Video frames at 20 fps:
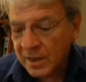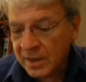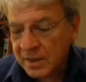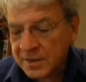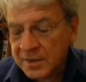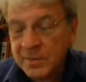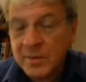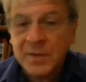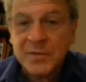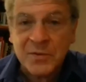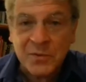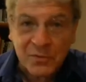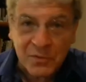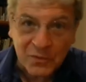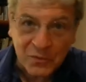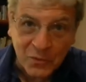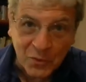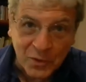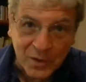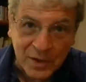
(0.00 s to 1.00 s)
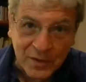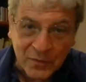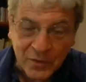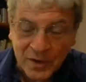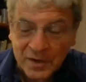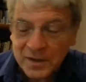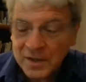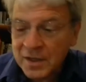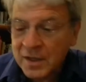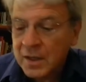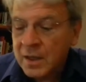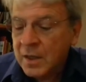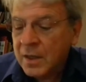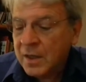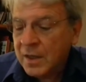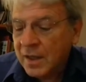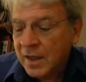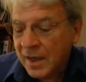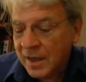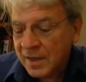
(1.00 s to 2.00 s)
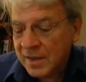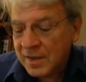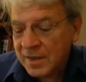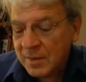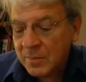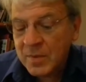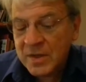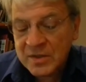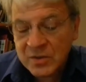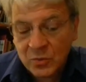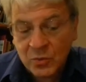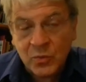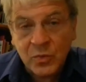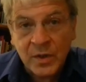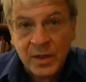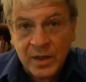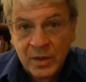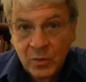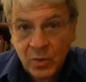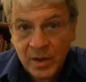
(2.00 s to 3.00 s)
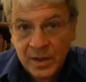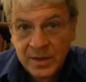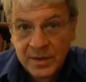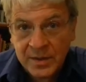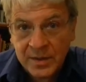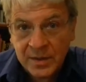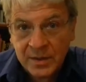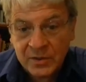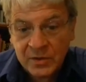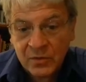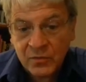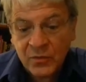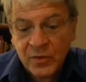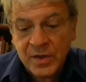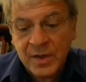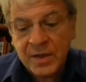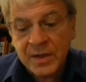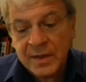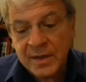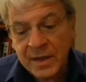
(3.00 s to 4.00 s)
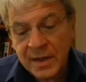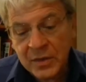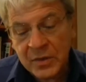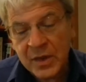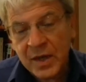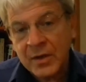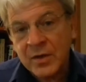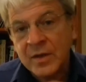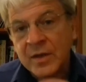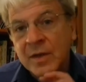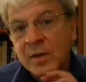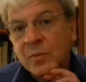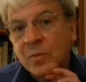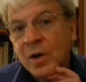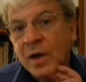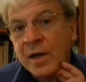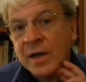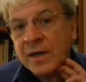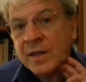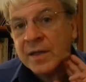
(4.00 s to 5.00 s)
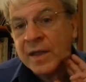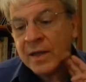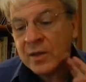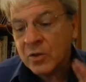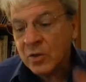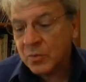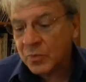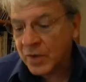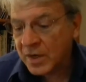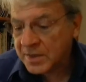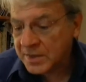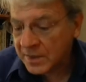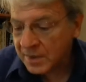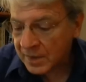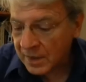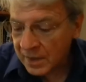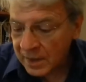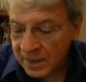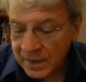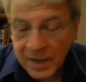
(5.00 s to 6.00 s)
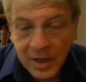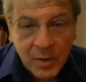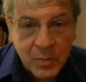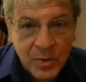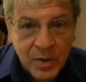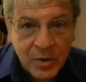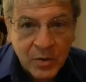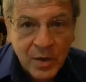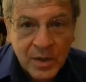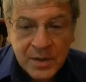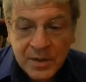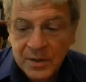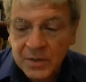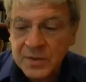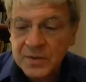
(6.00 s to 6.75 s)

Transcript: Sometimes over 40, frankly. And that makes it really quite a deal. So if we can get that on the market at that low price, that'd be a great deal.